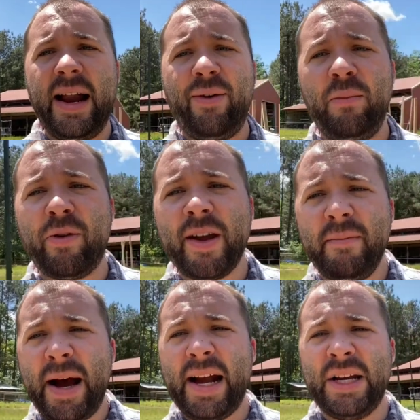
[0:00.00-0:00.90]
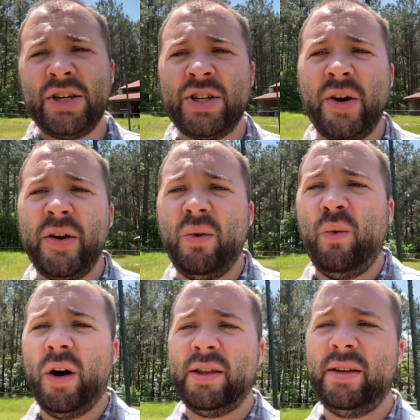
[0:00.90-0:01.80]
will bring you back and show you
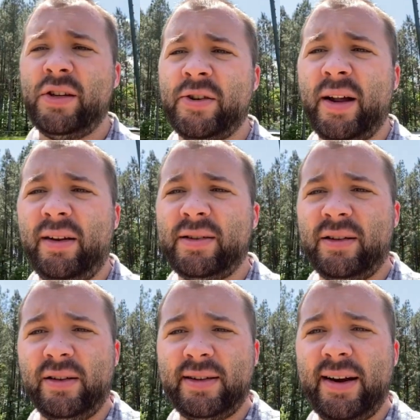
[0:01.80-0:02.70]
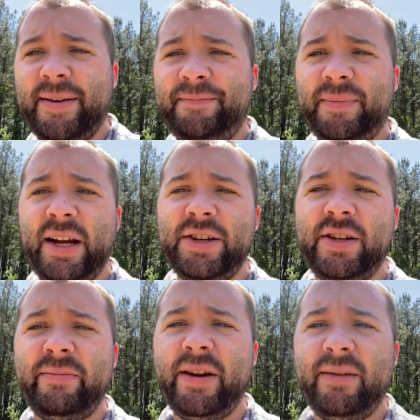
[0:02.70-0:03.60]
what this trellis looks like. Catch
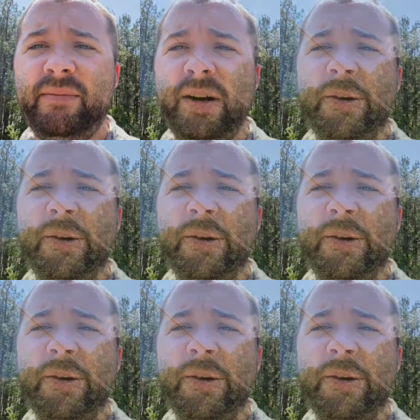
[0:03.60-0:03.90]
you in a minute. Bye.